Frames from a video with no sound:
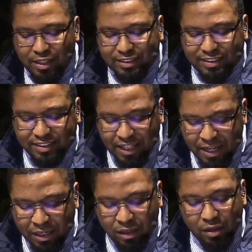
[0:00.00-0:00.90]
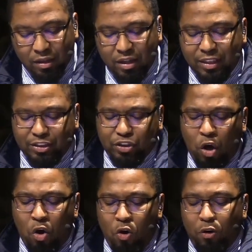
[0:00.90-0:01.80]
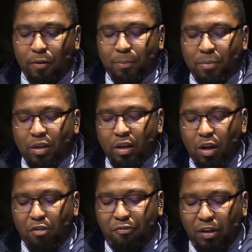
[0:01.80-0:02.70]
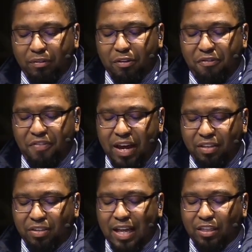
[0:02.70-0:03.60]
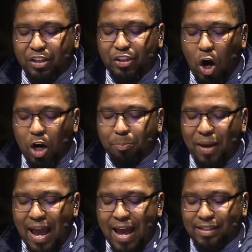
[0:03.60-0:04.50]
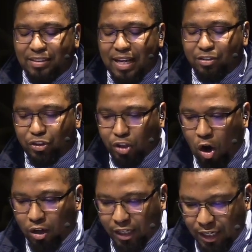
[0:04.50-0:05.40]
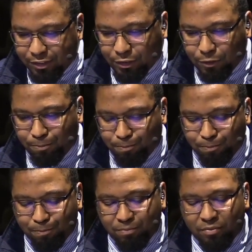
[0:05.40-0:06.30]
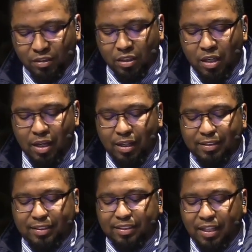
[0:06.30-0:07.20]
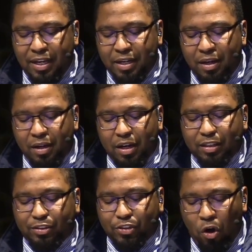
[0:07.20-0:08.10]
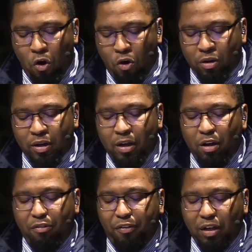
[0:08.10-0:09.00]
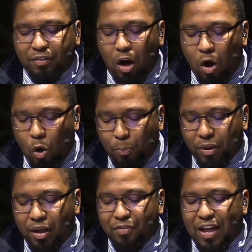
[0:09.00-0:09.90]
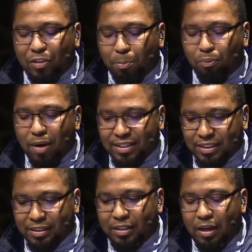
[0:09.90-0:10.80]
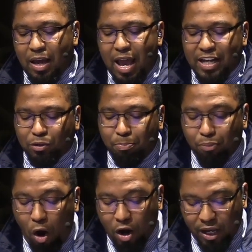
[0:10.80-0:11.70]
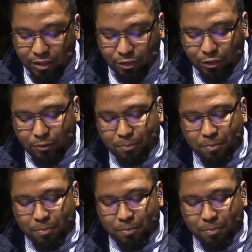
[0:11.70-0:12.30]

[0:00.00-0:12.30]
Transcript: Sing a song full of the faith that the dark past has taught us. Sing a song full of the hope that the present has brought us.